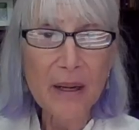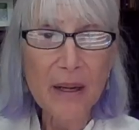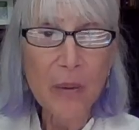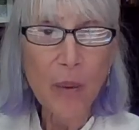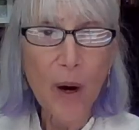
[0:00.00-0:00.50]

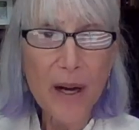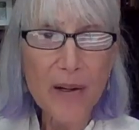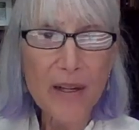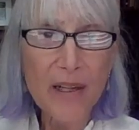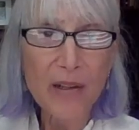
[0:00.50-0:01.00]

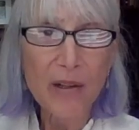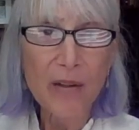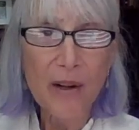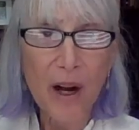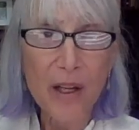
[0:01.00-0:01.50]
water
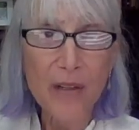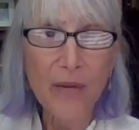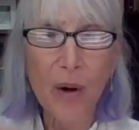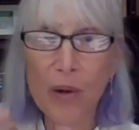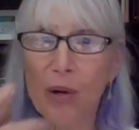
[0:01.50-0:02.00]
on your
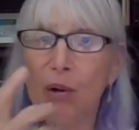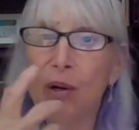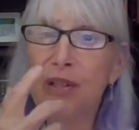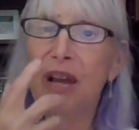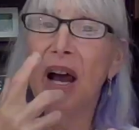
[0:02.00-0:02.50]
vocal
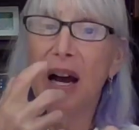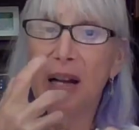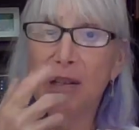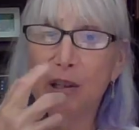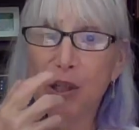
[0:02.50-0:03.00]
cords, a
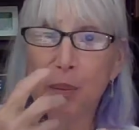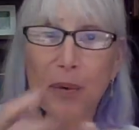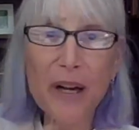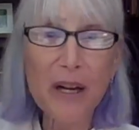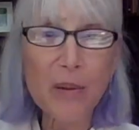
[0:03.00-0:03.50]
little
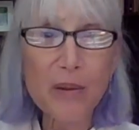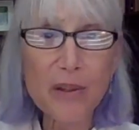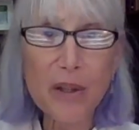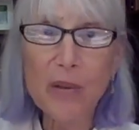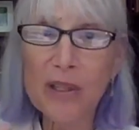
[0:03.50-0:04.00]
sprayer will do.